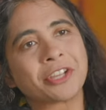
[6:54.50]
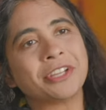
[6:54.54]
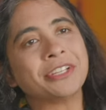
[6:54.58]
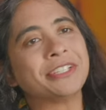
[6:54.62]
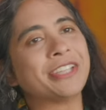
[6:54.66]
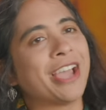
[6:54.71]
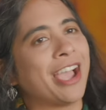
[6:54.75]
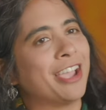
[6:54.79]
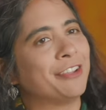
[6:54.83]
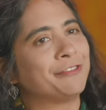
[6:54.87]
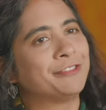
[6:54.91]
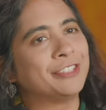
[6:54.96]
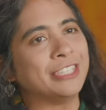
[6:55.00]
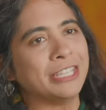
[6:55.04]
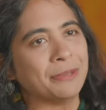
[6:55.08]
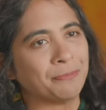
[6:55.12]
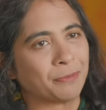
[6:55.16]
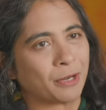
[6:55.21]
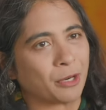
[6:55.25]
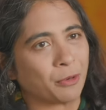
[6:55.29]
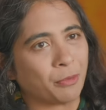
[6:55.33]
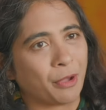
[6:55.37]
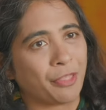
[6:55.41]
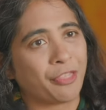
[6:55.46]
can dive
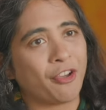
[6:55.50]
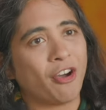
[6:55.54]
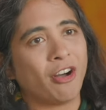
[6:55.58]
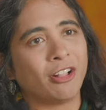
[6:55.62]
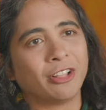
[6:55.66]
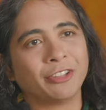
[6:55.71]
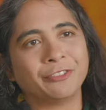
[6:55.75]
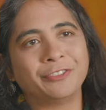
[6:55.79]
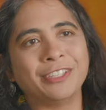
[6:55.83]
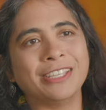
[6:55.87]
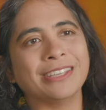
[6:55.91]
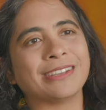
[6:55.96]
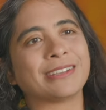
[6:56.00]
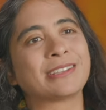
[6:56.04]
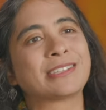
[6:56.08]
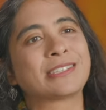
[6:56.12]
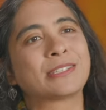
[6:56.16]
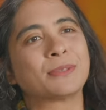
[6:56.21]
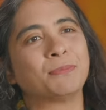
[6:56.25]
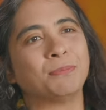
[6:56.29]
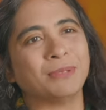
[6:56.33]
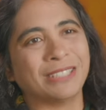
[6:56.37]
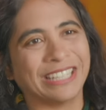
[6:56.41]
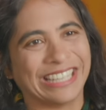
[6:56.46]
deeper with all of the
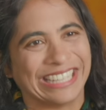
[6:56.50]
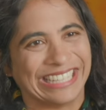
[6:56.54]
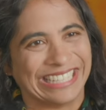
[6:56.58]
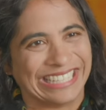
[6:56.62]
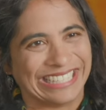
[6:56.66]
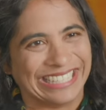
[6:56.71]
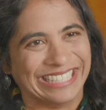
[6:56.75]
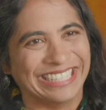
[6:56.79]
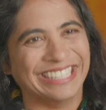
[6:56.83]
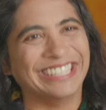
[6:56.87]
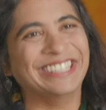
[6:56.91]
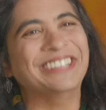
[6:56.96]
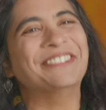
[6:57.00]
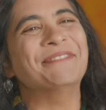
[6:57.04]
explain